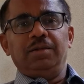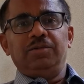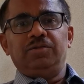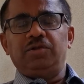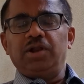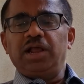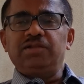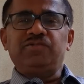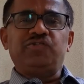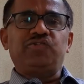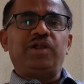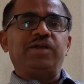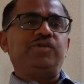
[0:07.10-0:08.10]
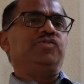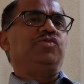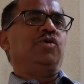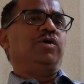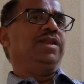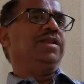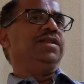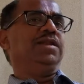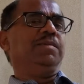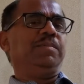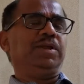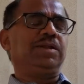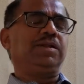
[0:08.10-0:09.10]
Today, I'd just like to talk a little
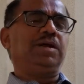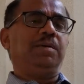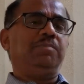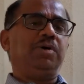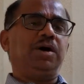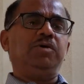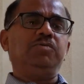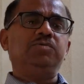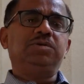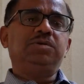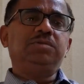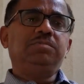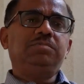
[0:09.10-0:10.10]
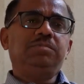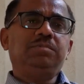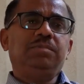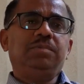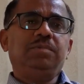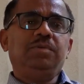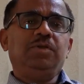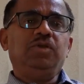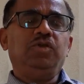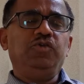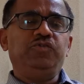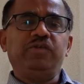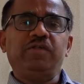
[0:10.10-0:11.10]
bit about
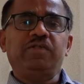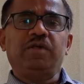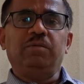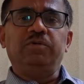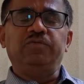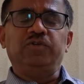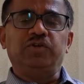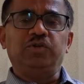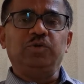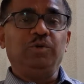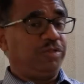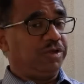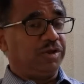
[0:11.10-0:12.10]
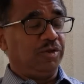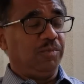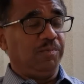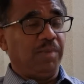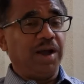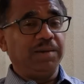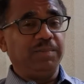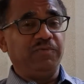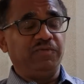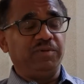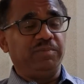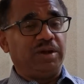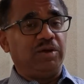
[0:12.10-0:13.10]
using some of the tools that you might be
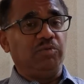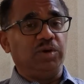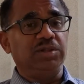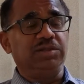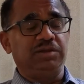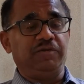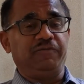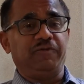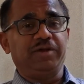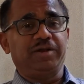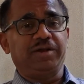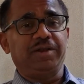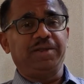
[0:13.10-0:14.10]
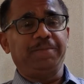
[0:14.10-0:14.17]
familiar with differently.